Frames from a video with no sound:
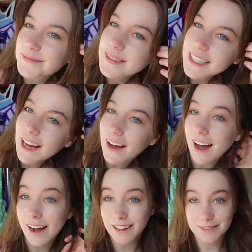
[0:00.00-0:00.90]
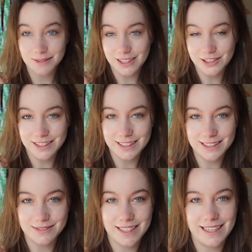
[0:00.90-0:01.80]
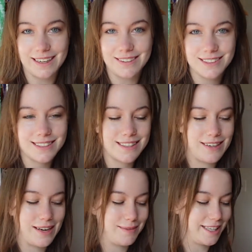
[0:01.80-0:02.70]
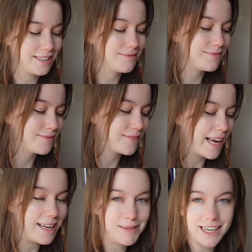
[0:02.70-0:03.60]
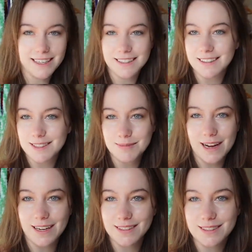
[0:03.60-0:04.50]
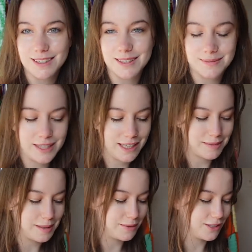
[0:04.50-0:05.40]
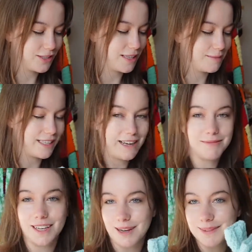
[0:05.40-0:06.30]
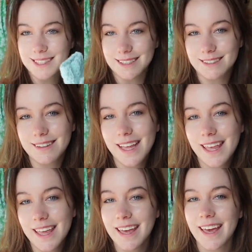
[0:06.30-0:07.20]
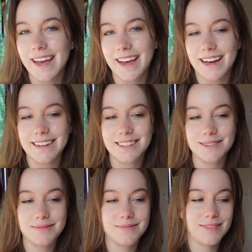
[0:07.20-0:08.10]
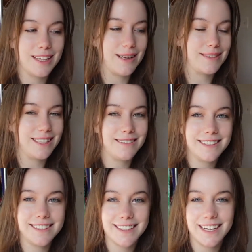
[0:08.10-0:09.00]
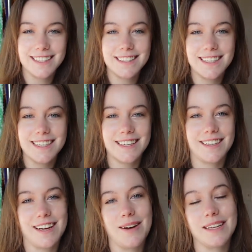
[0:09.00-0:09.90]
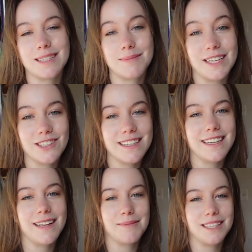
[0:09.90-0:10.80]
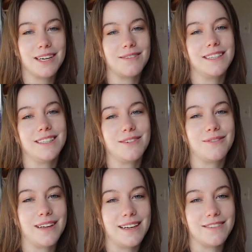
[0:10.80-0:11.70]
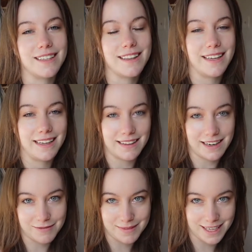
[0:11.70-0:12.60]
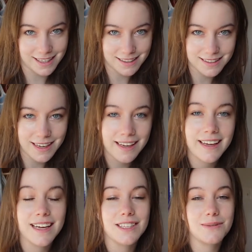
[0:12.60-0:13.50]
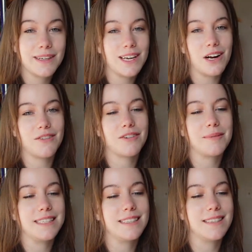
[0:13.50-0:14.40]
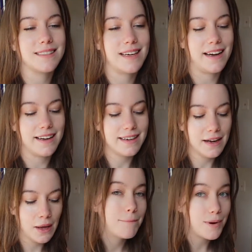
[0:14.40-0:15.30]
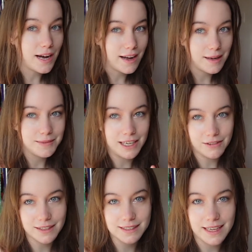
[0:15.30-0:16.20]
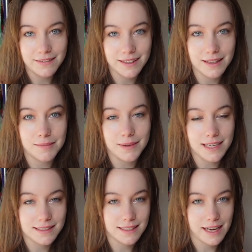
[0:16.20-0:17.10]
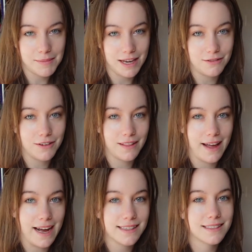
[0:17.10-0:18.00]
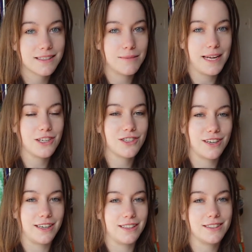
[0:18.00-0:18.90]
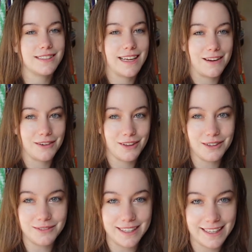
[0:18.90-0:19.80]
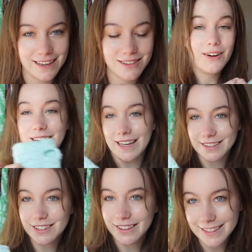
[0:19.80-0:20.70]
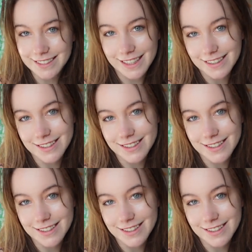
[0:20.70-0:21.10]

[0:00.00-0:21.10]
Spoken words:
Yeah, I love watching these videos, so I'm like, I bet I could inspire some other people, show them what I've been up to, and let me know what you guys think. Especially let me know what your favorite thing that I've made is. It's really hard for me to decide, but I'm definitely saving the best thing I made for last, so make sure you stay for the whole video. Okay, so let's get